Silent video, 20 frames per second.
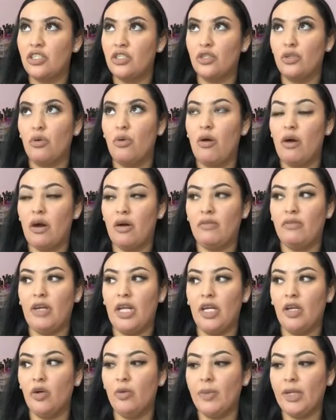a show off.
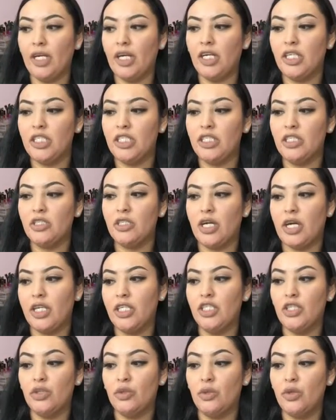Like, oh my gosh, she's
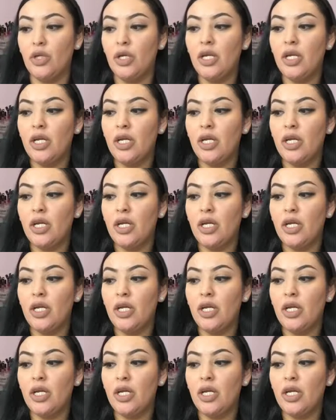trying to,